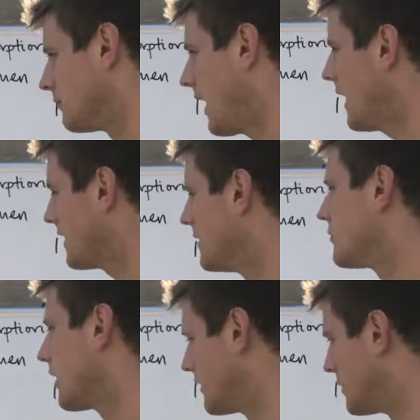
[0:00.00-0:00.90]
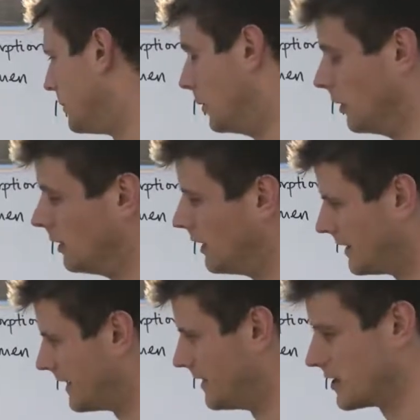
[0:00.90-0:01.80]
active transport,
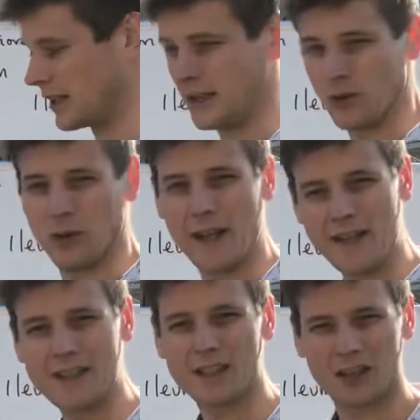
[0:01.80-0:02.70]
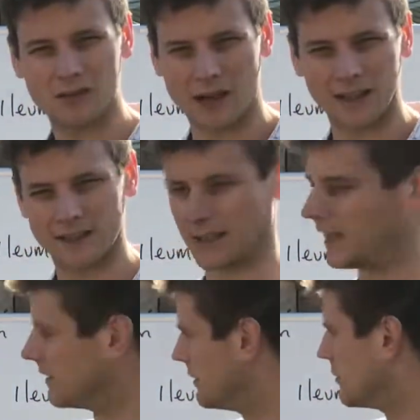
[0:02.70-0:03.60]
essentially, or indirect
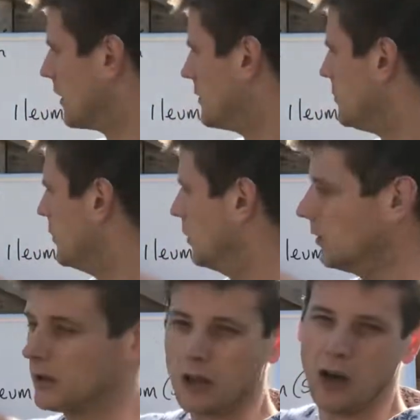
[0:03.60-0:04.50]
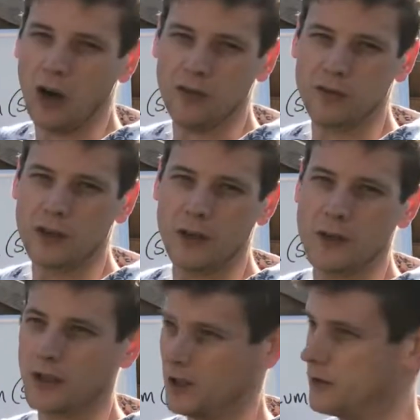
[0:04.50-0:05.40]
active transport of
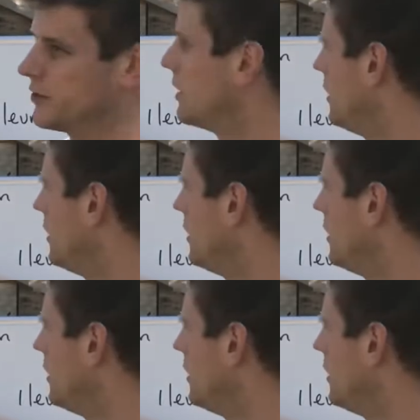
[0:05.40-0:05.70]
glucose